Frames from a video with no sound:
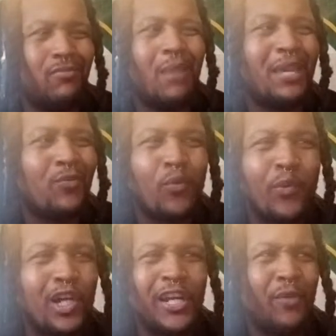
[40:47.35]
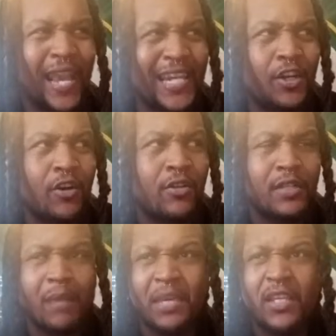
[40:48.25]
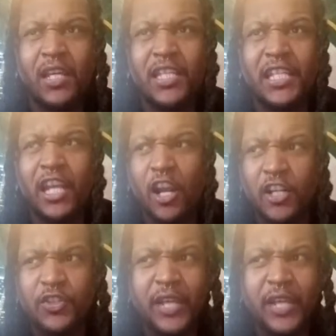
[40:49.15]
I mean, what are they waiting on? I mean, is he hurt?